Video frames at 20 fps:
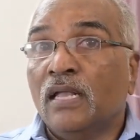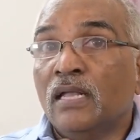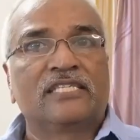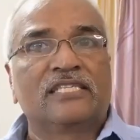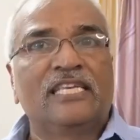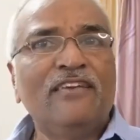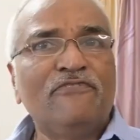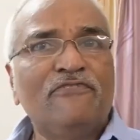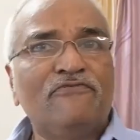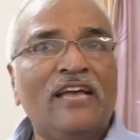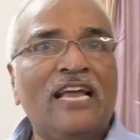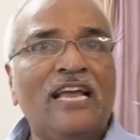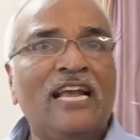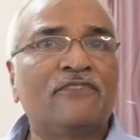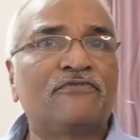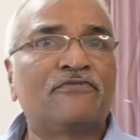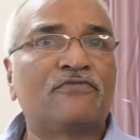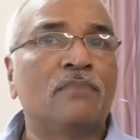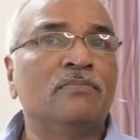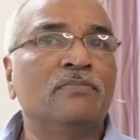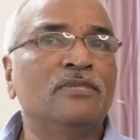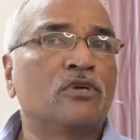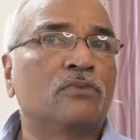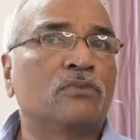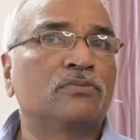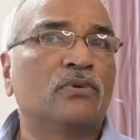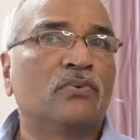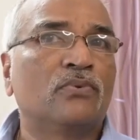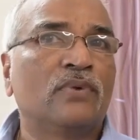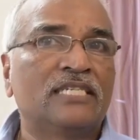He felt from his
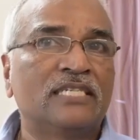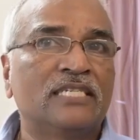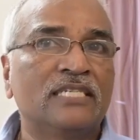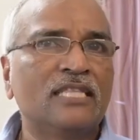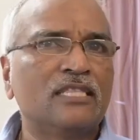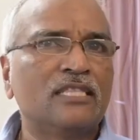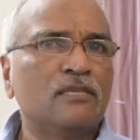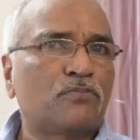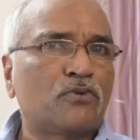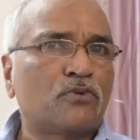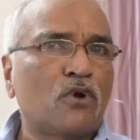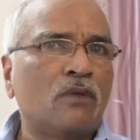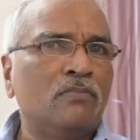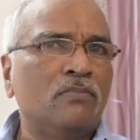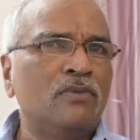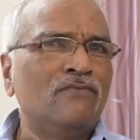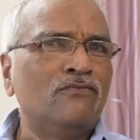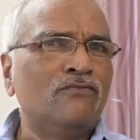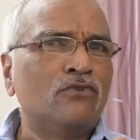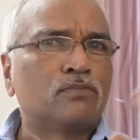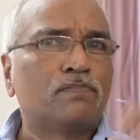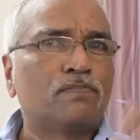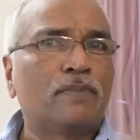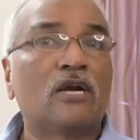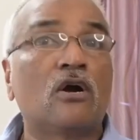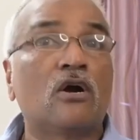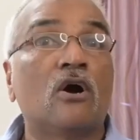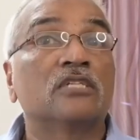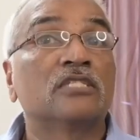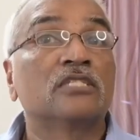observation that the problem was
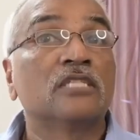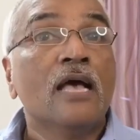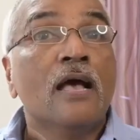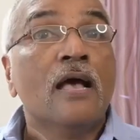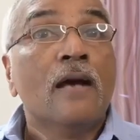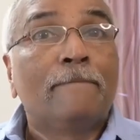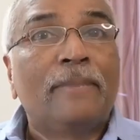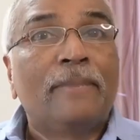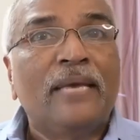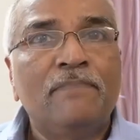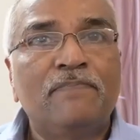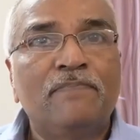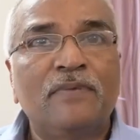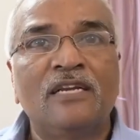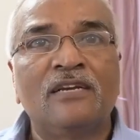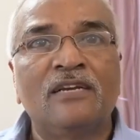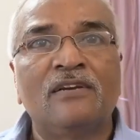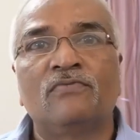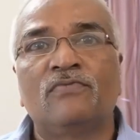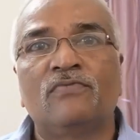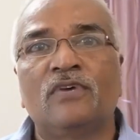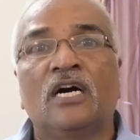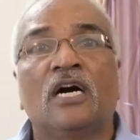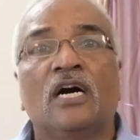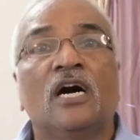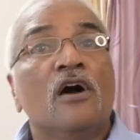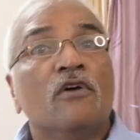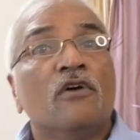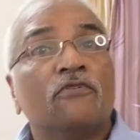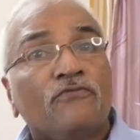because people were
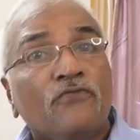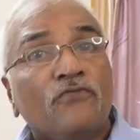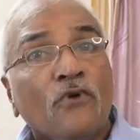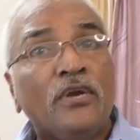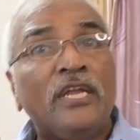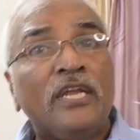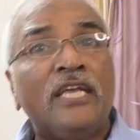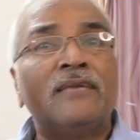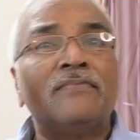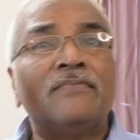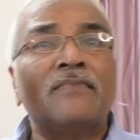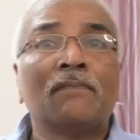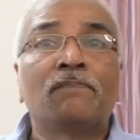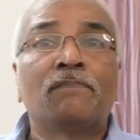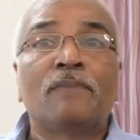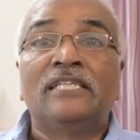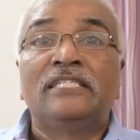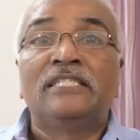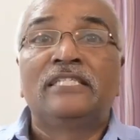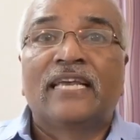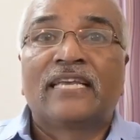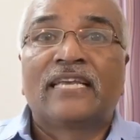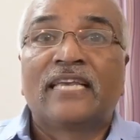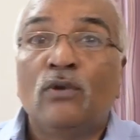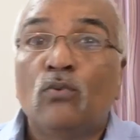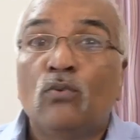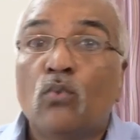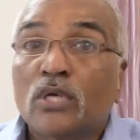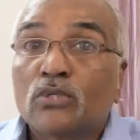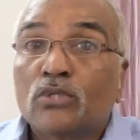phoning him up and
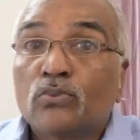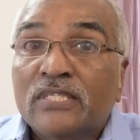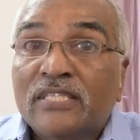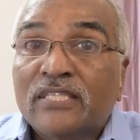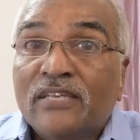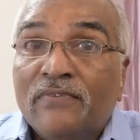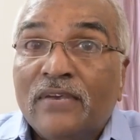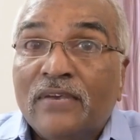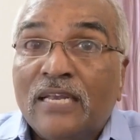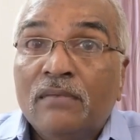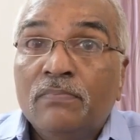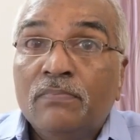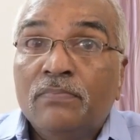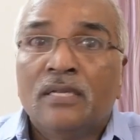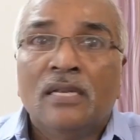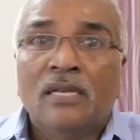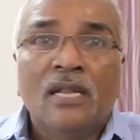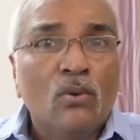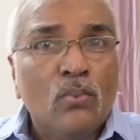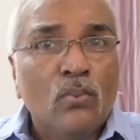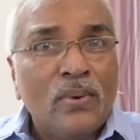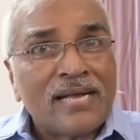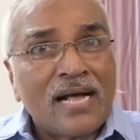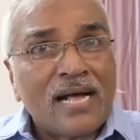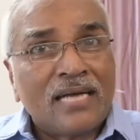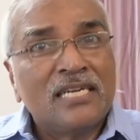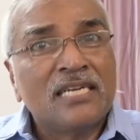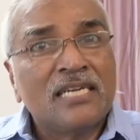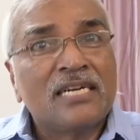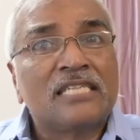checking what was available when
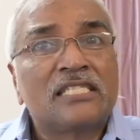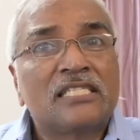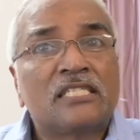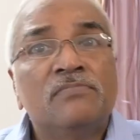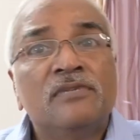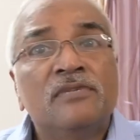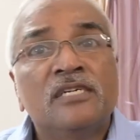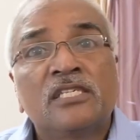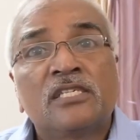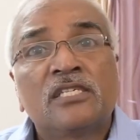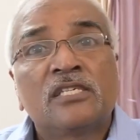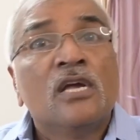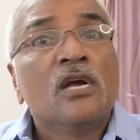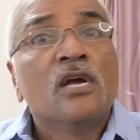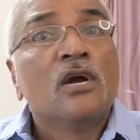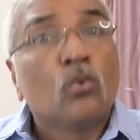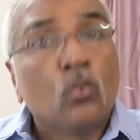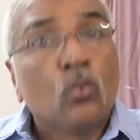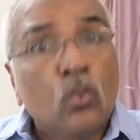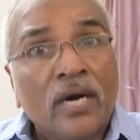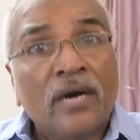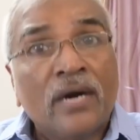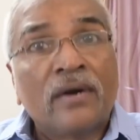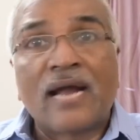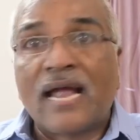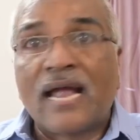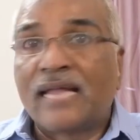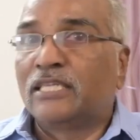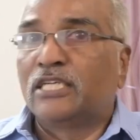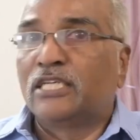other customers
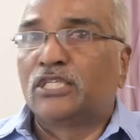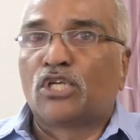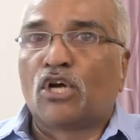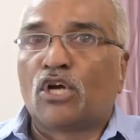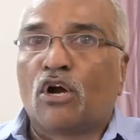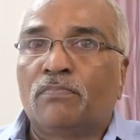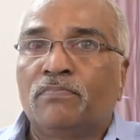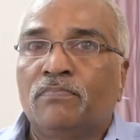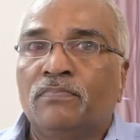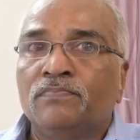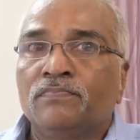were at the shop.